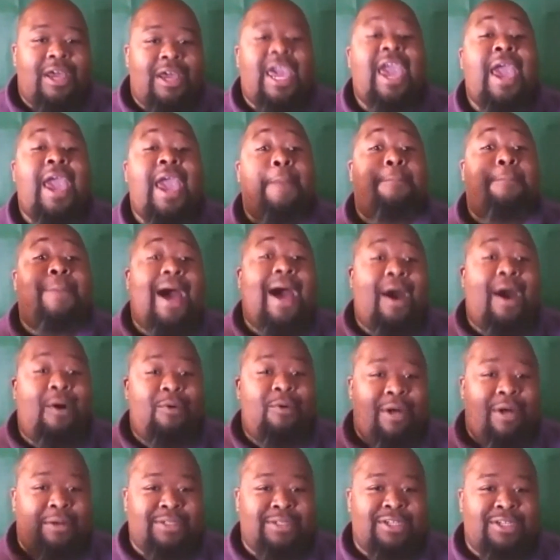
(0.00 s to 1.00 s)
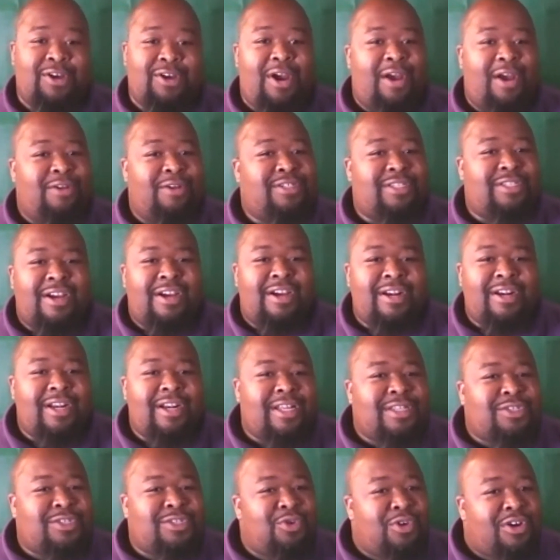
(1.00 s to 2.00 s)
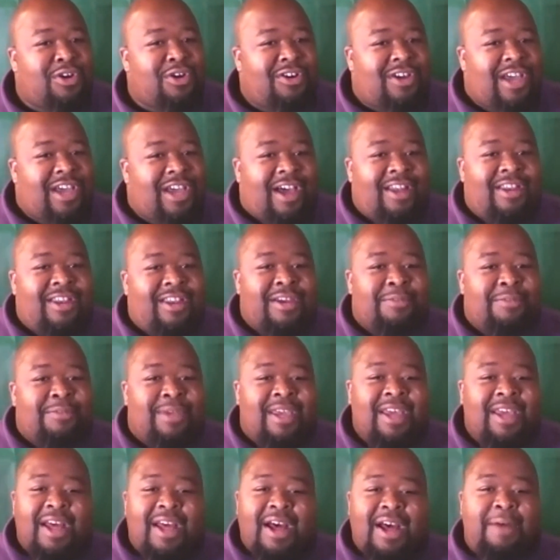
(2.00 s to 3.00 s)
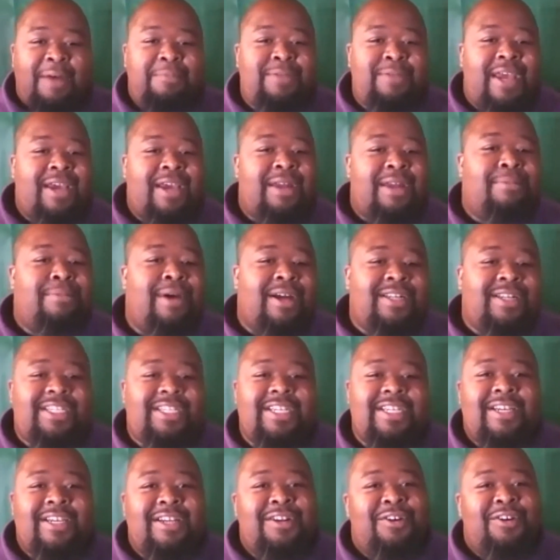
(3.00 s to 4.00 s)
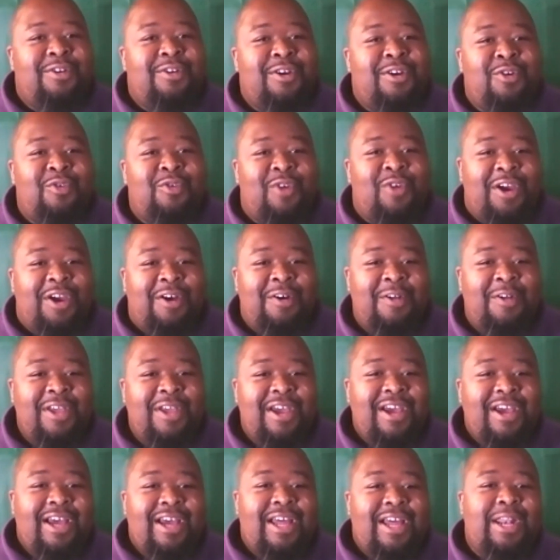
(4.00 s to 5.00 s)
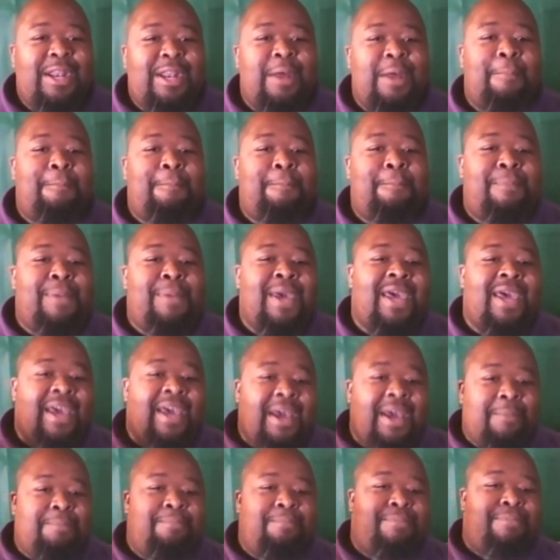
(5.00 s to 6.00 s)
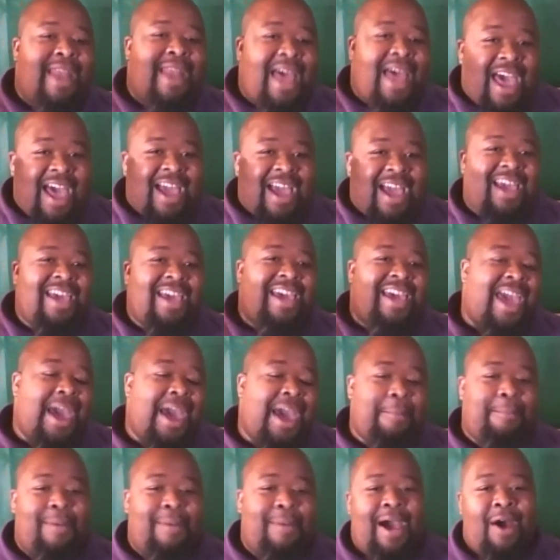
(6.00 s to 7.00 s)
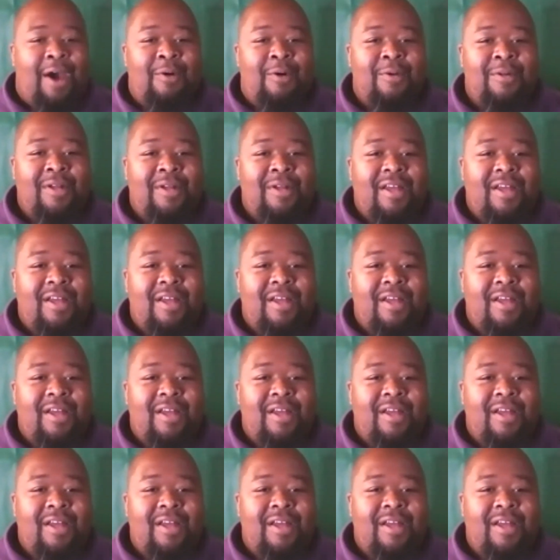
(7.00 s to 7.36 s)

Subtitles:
Campout. I'm sorry, I was turning it into a cookout. Look at me. I'm thinking about chicken on the grill. The Big Black Campout.